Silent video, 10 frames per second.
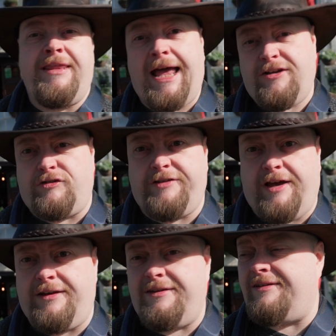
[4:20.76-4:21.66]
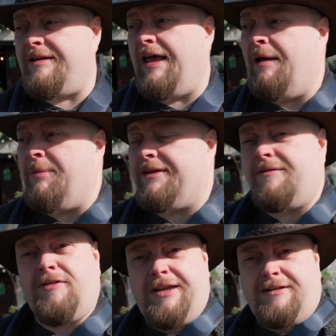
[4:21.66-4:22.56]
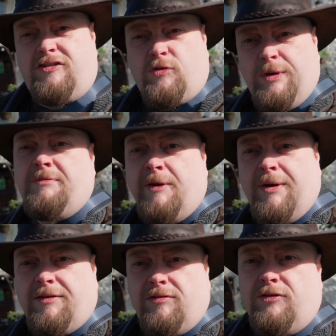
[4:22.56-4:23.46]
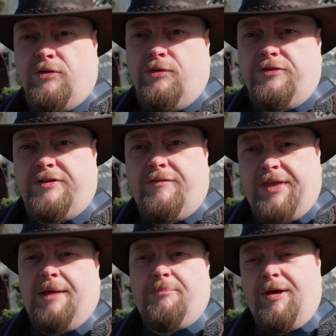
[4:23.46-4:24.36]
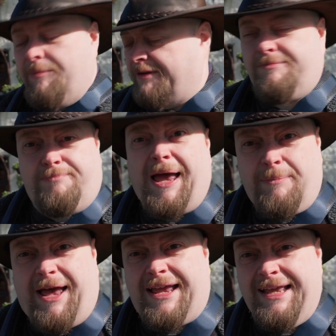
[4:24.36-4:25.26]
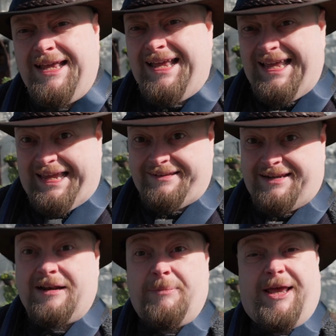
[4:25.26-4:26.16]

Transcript: actual TARDIS because I've just had to squeeze my way through the doors of that pub. This backpack is a little bit